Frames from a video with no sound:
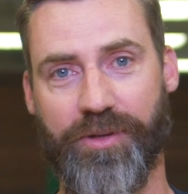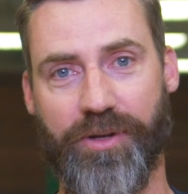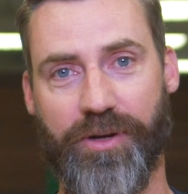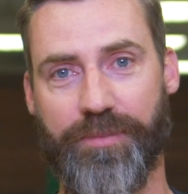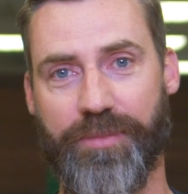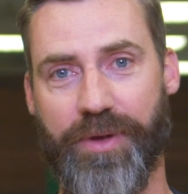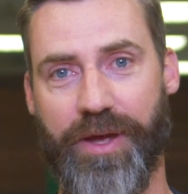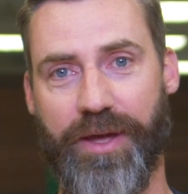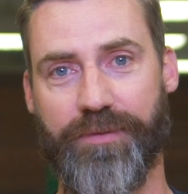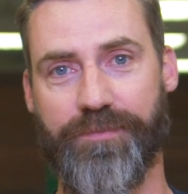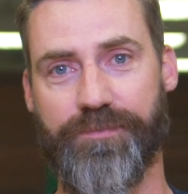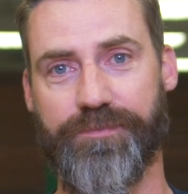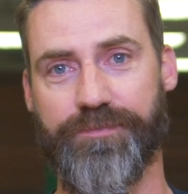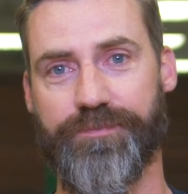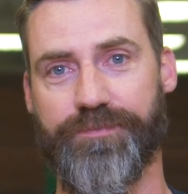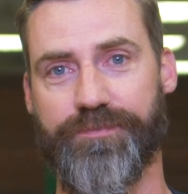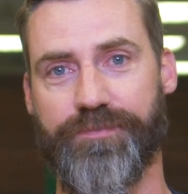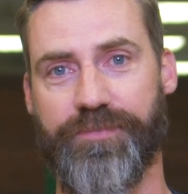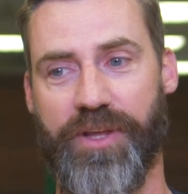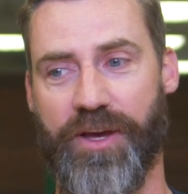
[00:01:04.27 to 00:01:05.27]
a little bit,
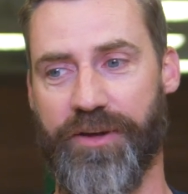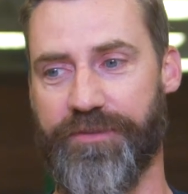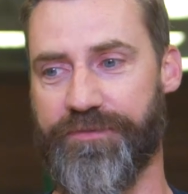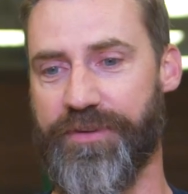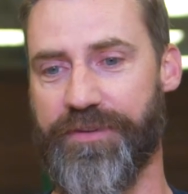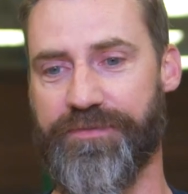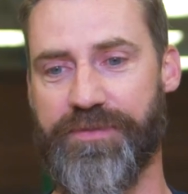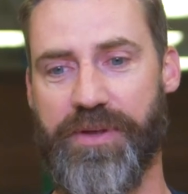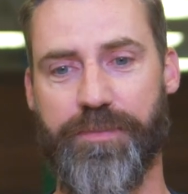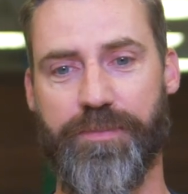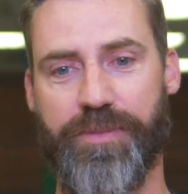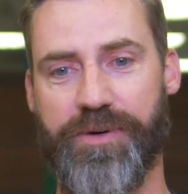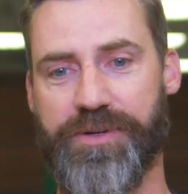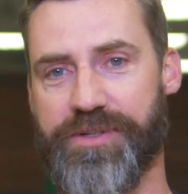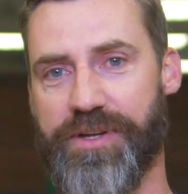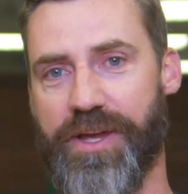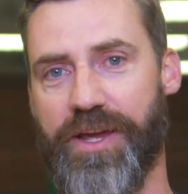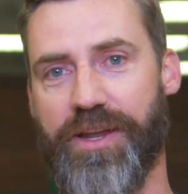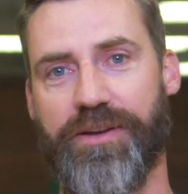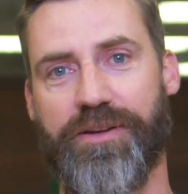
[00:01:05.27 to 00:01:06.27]
down
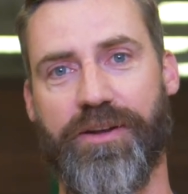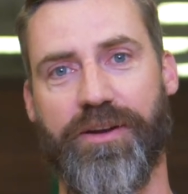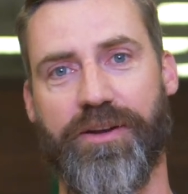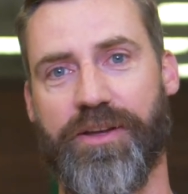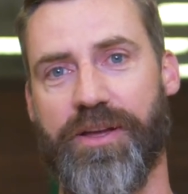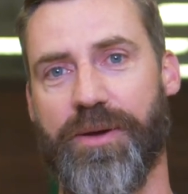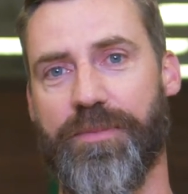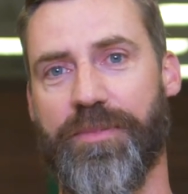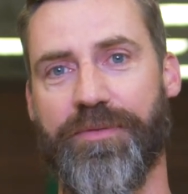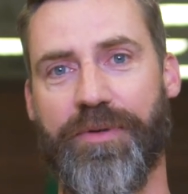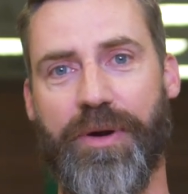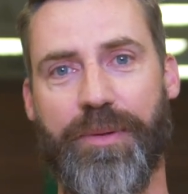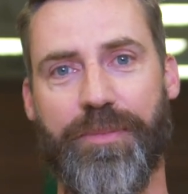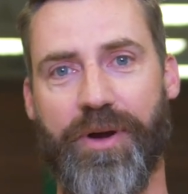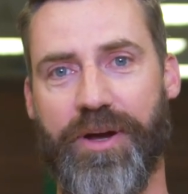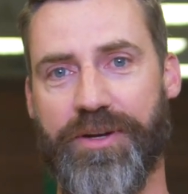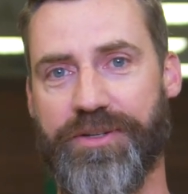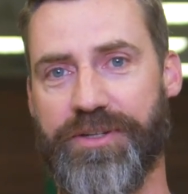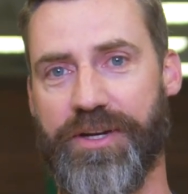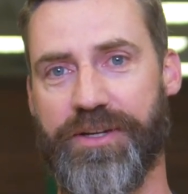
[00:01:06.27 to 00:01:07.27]
15% on a couple of our
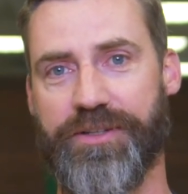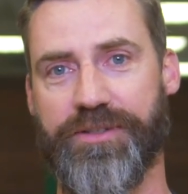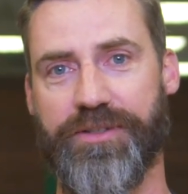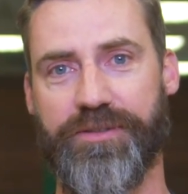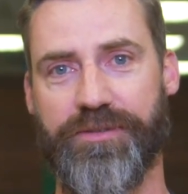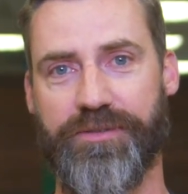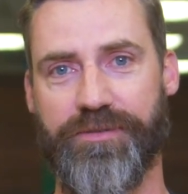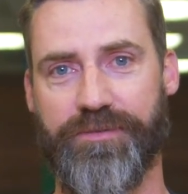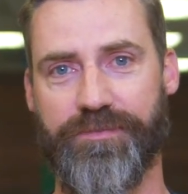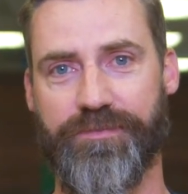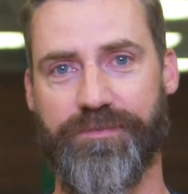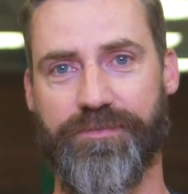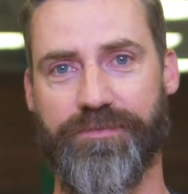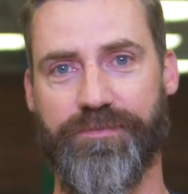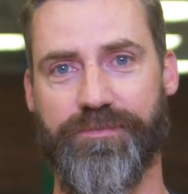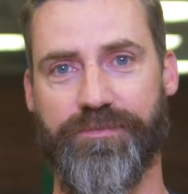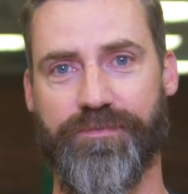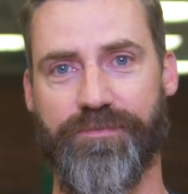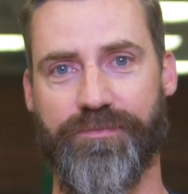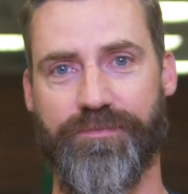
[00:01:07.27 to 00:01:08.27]
projects.
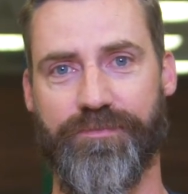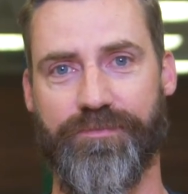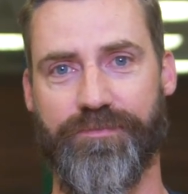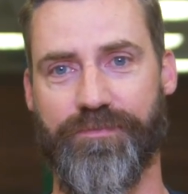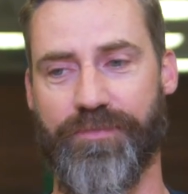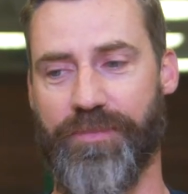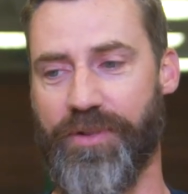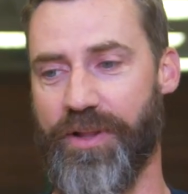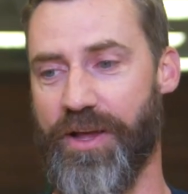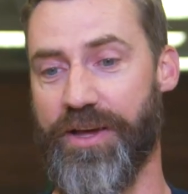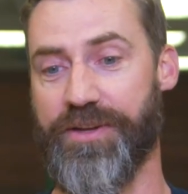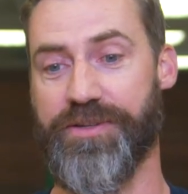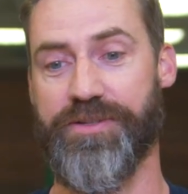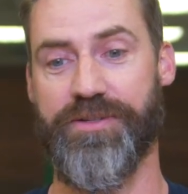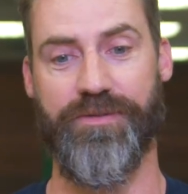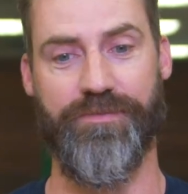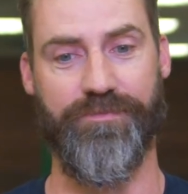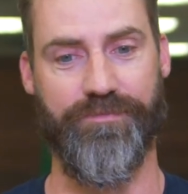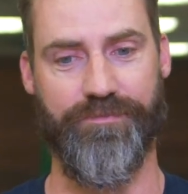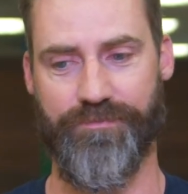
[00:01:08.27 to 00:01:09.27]

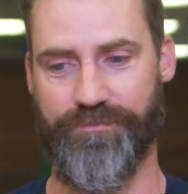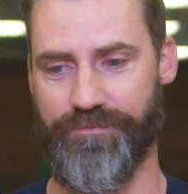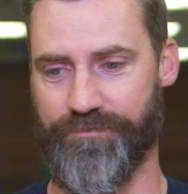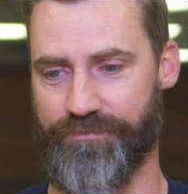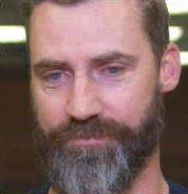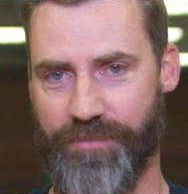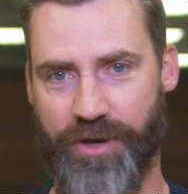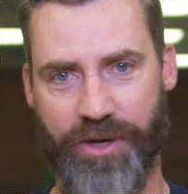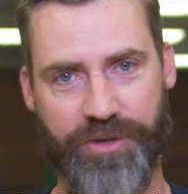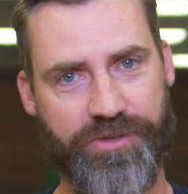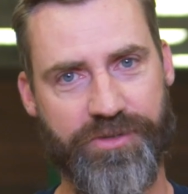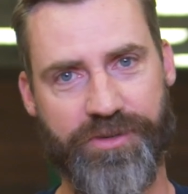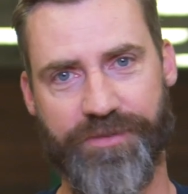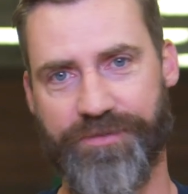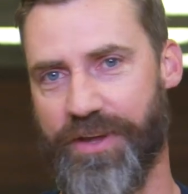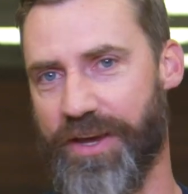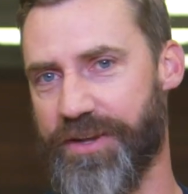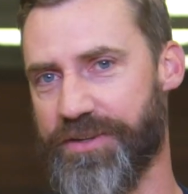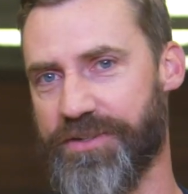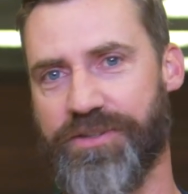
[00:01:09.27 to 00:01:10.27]
Lost hundreds
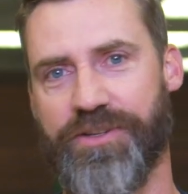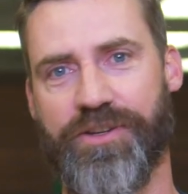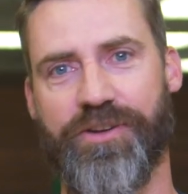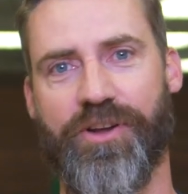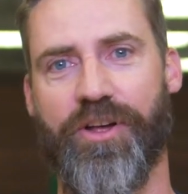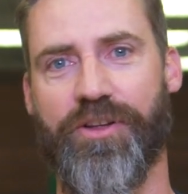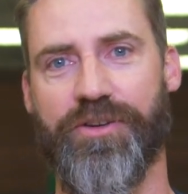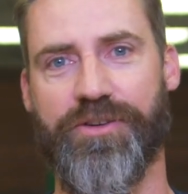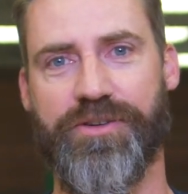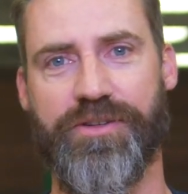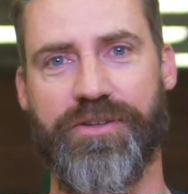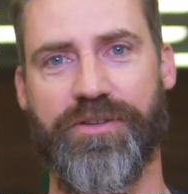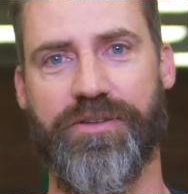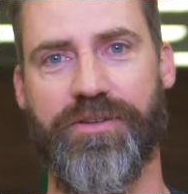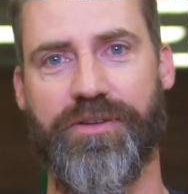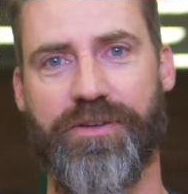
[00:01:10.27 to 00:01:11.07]
of thousands of dollars.